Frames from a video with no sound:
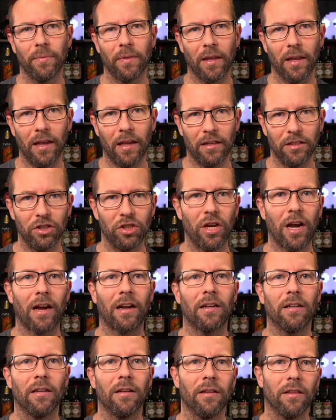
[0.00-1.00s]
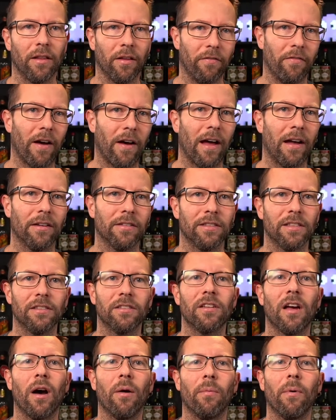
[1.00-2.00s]
it checked the files and
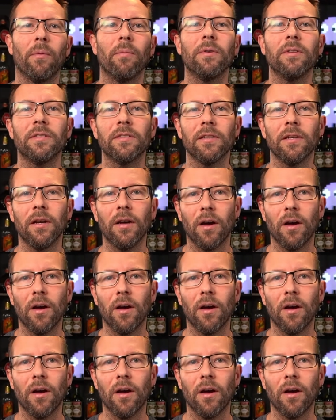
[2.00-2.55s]
saw what was